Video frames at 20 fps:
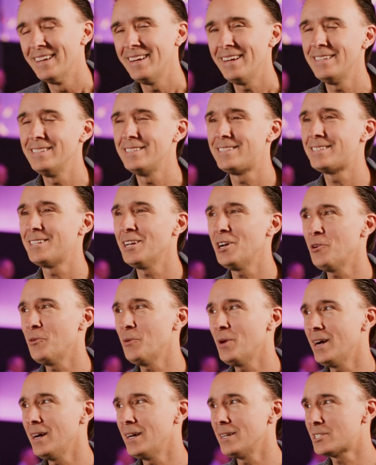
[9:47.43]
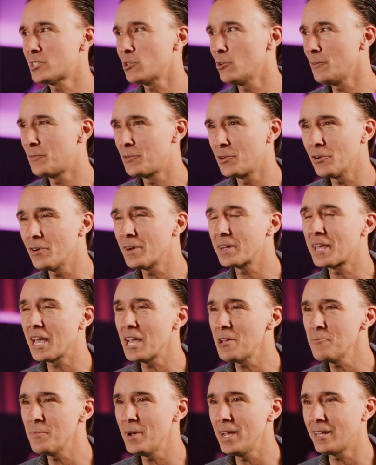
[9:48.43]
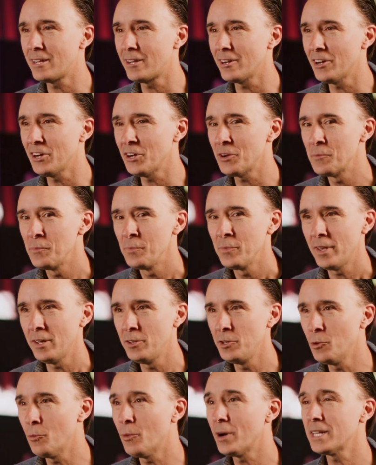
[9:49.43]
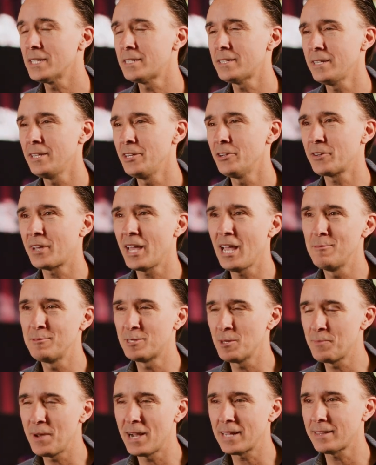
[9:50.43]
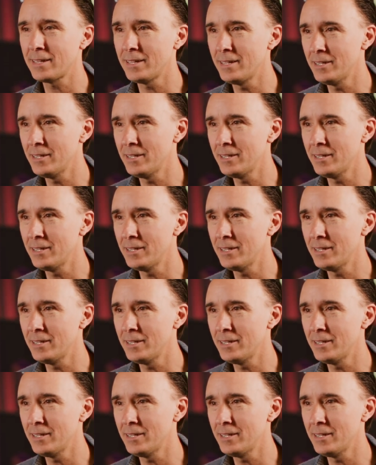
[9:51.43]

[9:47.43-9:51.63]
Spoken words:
And so if you're a game maker and you want to see your games impact the